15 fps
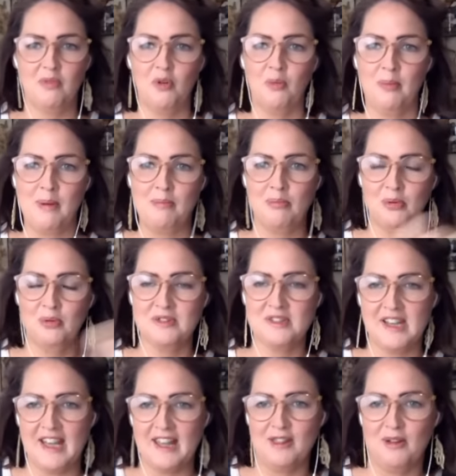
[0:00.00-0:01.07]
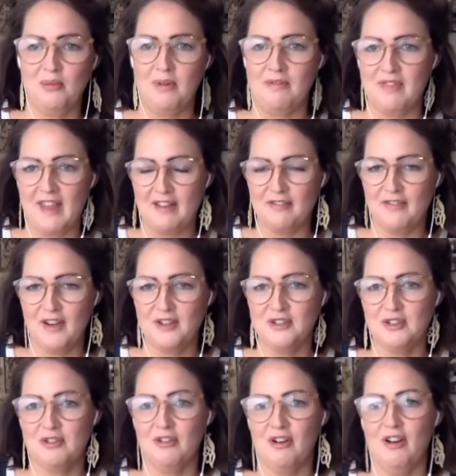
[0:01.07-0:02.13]
will be brought together with that
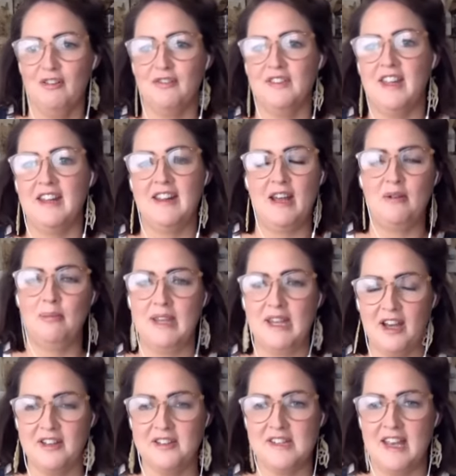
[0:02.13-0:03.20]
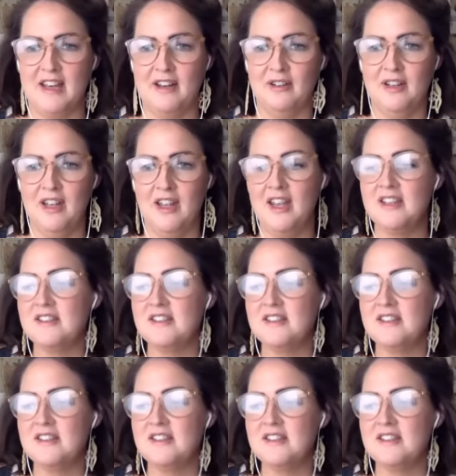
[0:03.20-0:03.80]
photograph, and then that will be cut out,